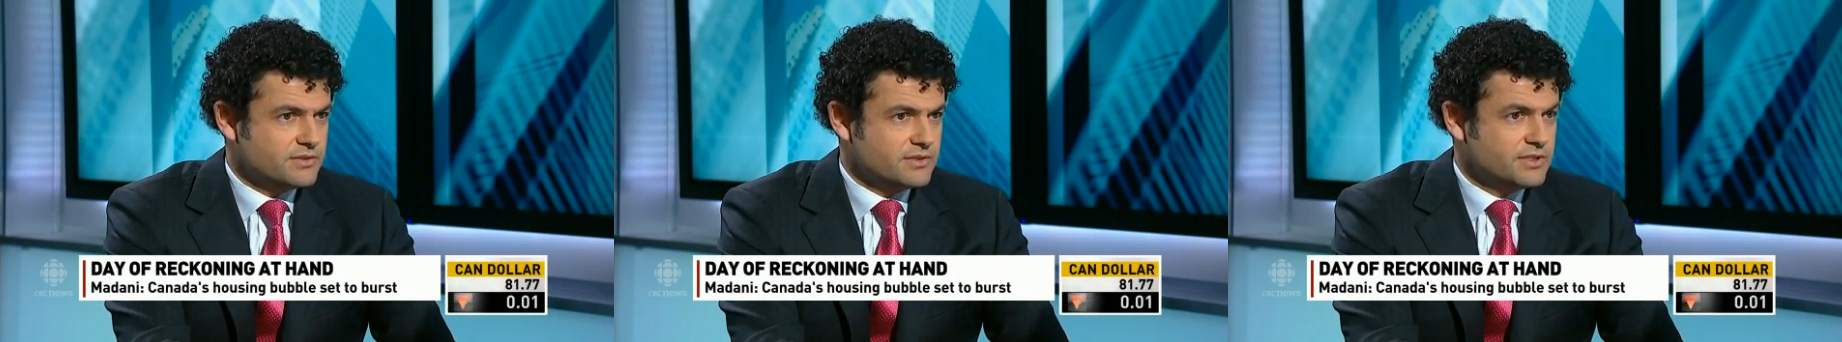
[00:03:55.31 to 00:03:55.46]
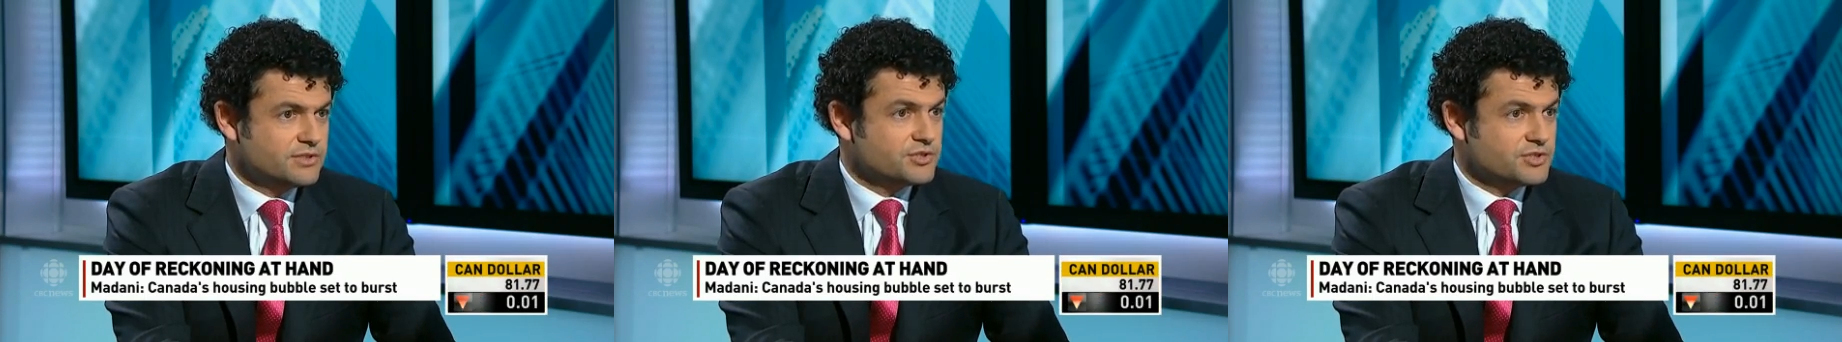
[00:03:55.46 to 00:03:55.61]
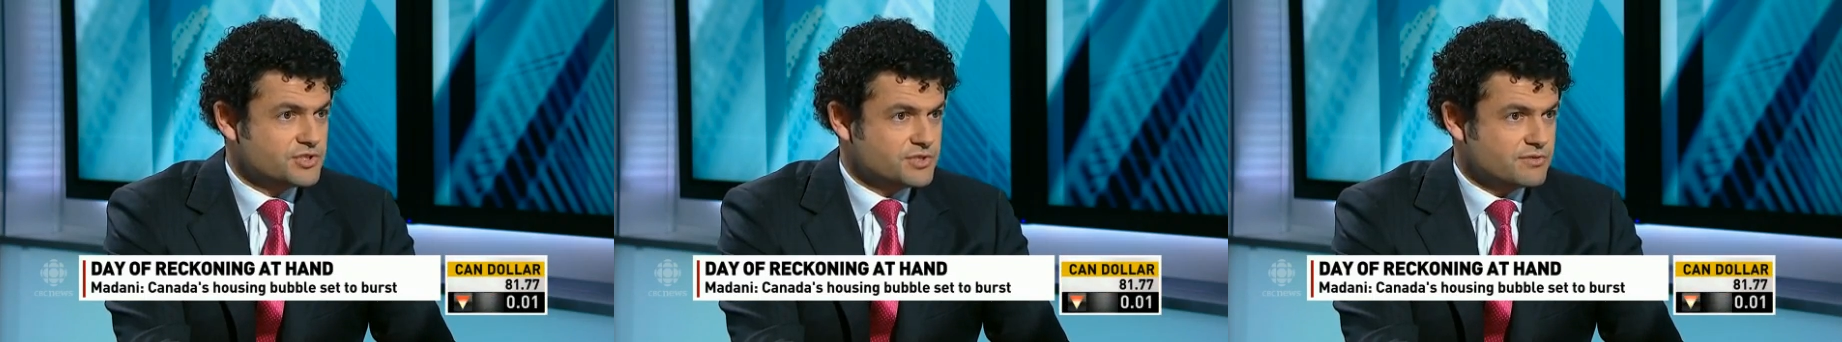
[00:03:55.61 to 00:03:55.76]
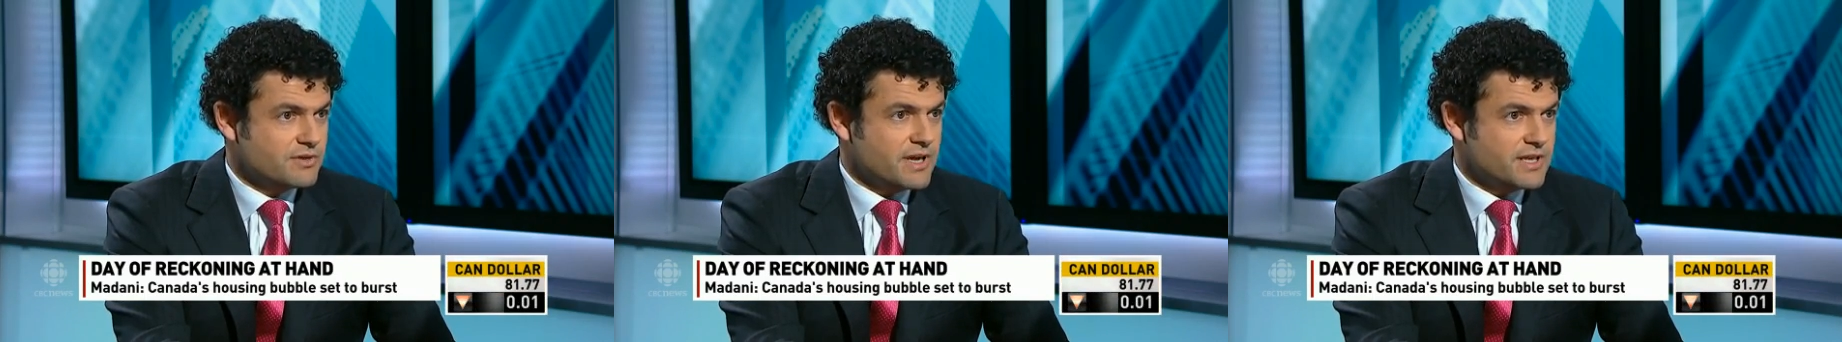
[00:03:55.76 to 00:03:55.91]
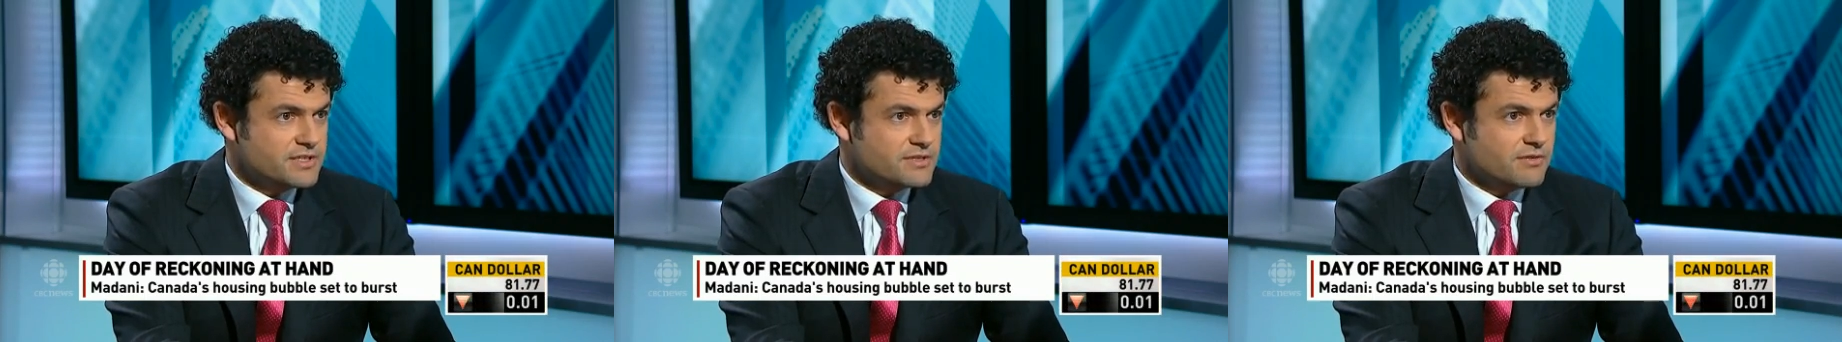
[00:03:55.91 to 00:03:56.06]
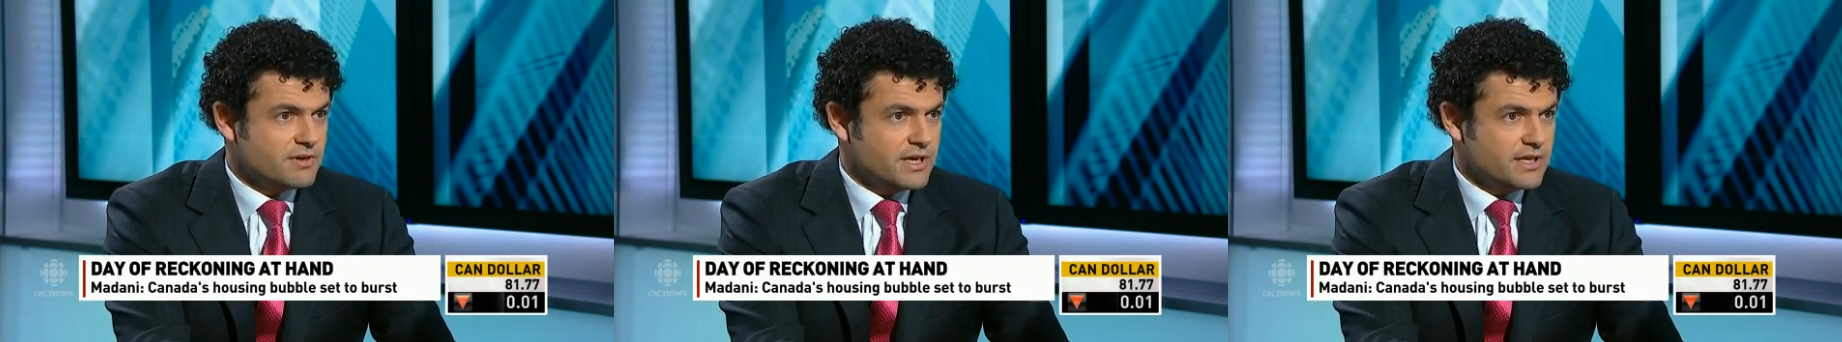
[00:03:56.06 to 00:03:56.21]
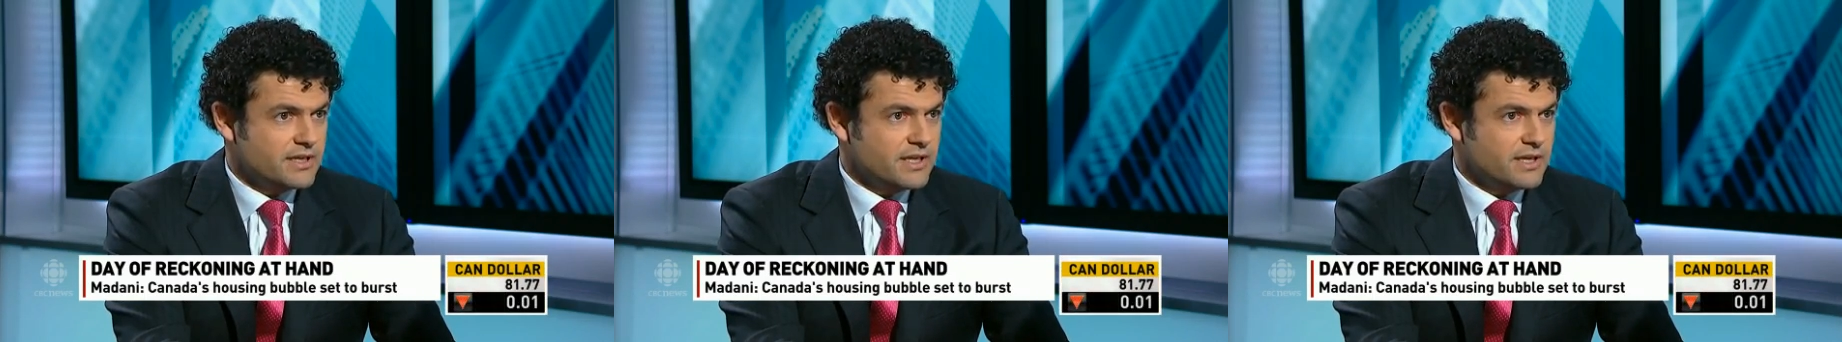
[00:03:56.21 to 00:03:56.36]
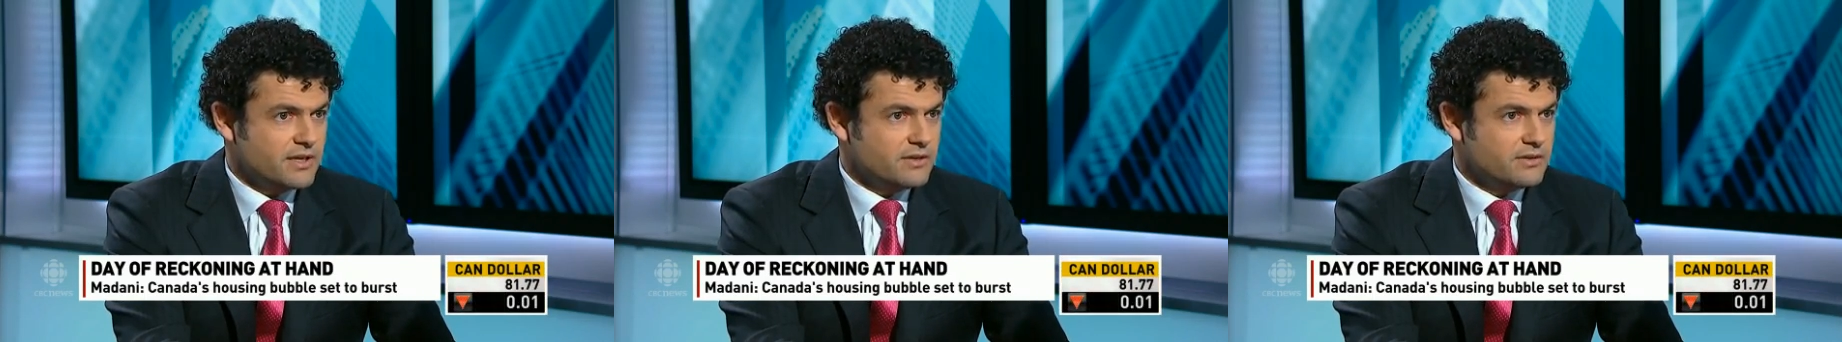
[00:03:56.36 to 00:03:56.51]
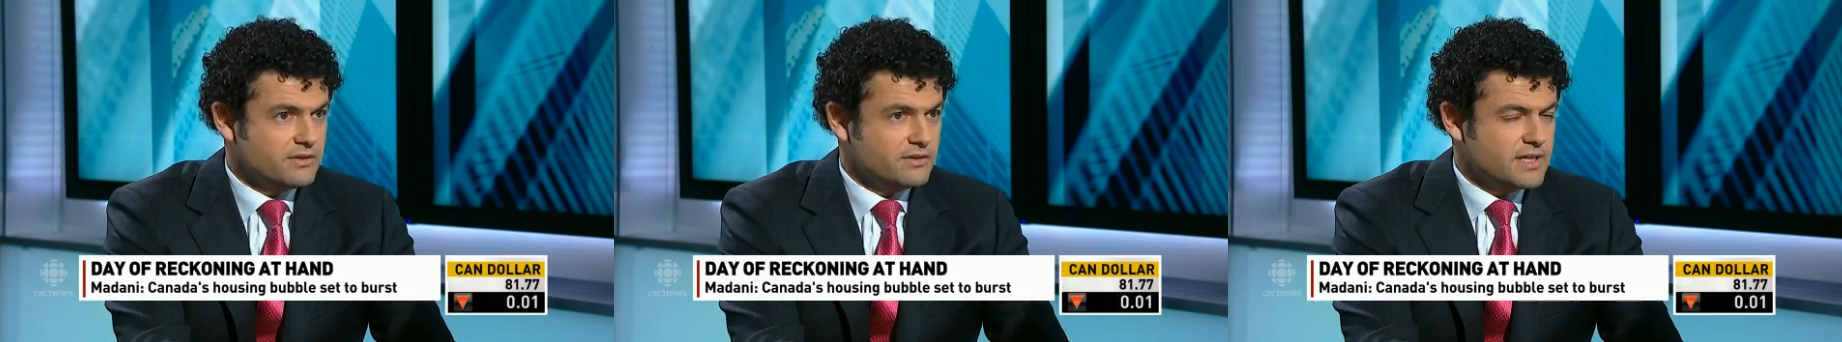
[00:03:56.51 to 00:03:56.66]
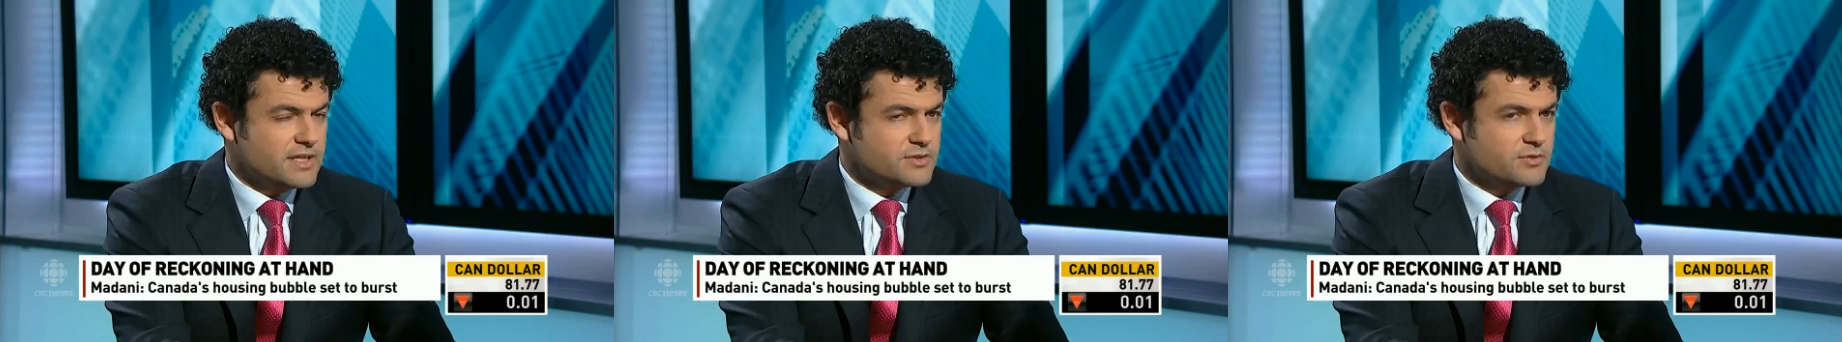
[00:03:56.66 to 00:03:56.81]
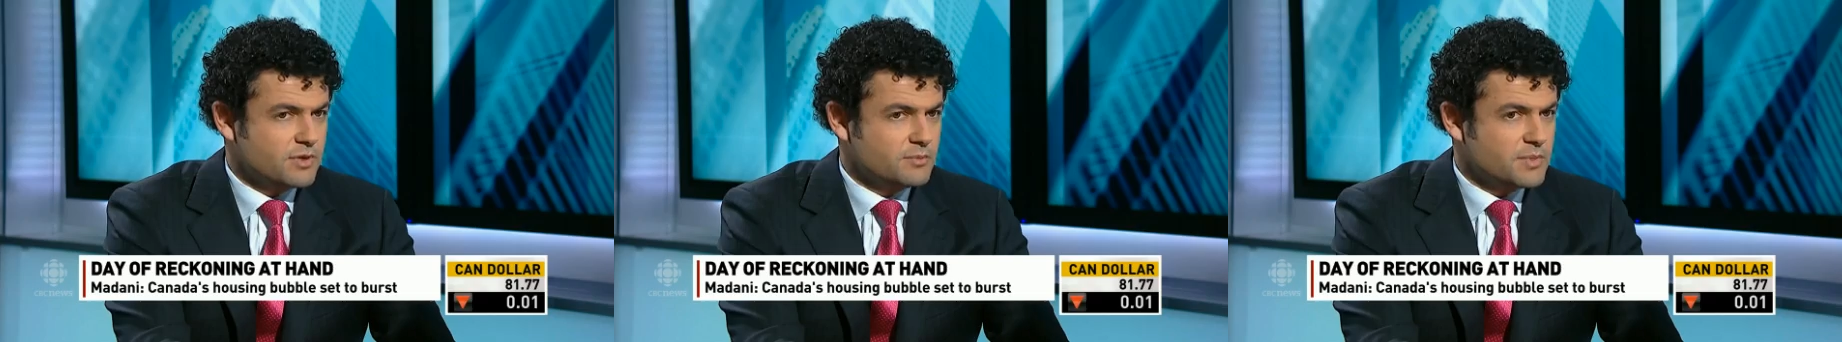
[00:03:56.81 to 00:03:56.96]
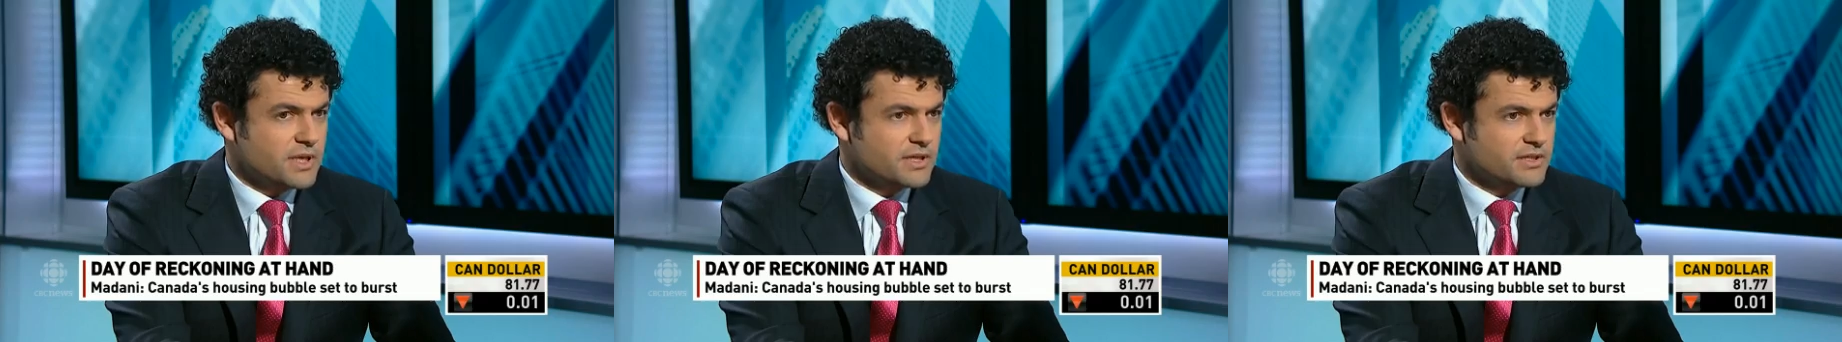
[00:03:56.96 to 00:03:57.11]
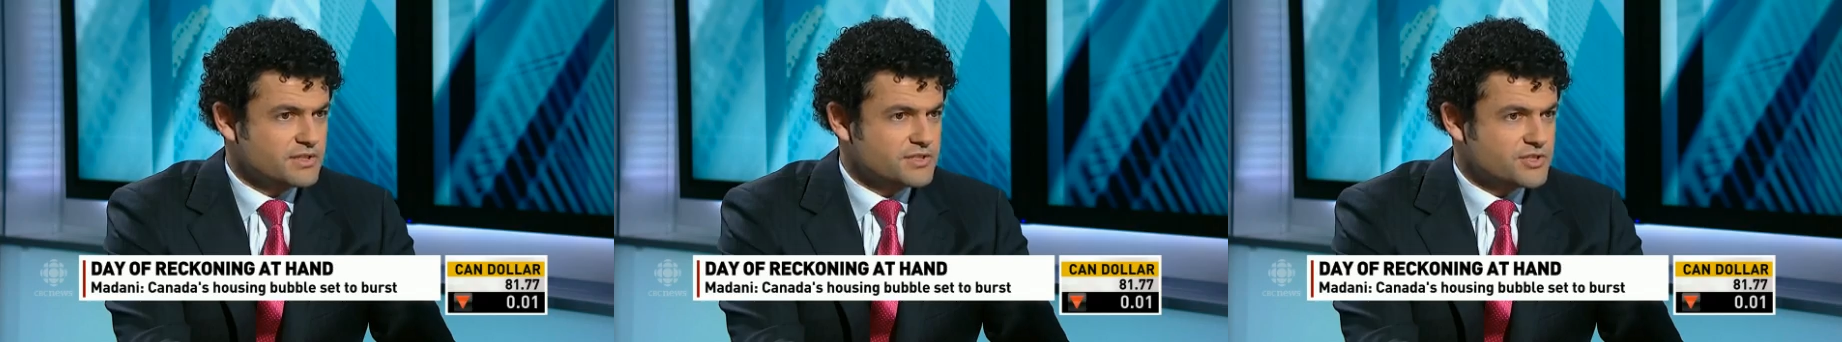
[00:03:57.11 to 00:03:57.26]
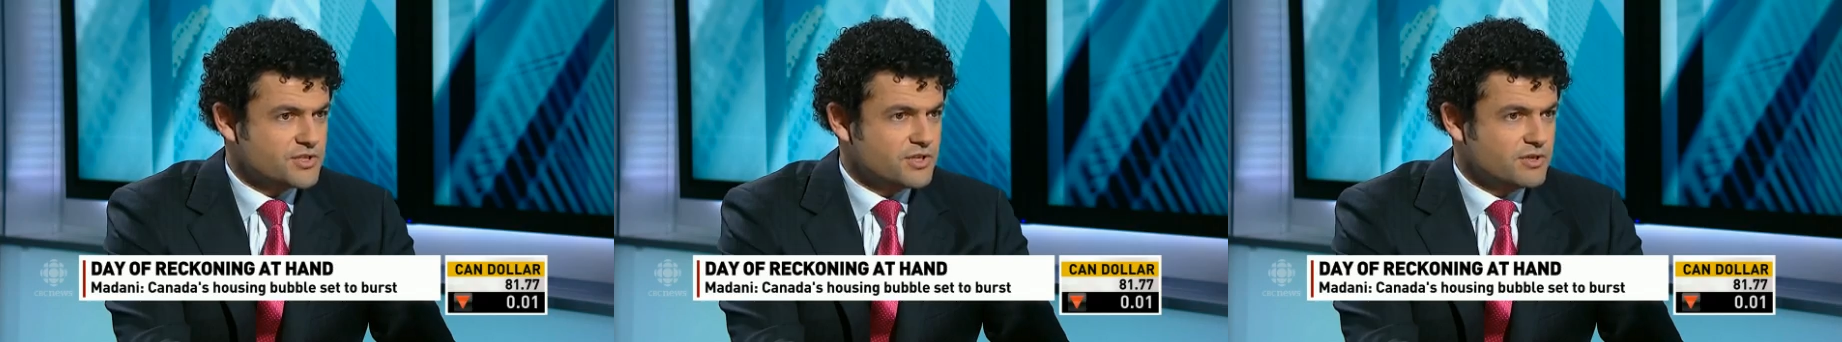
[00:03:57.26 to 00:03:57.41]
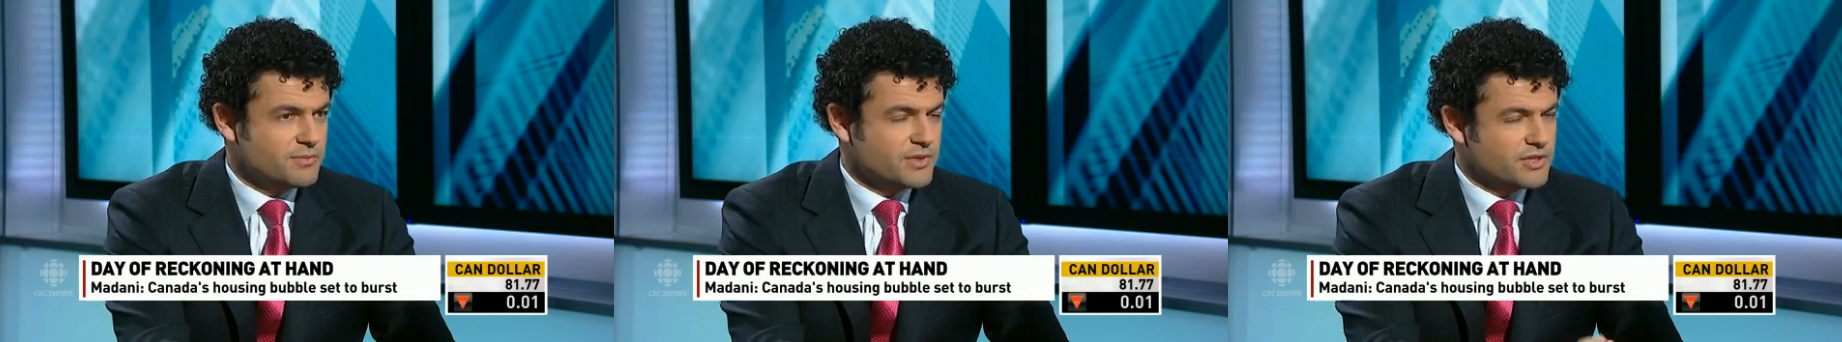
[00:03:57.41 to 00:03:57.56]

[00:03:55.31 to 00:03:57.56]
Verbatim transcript: interest rates right now, and that's why I'm a bit concerned,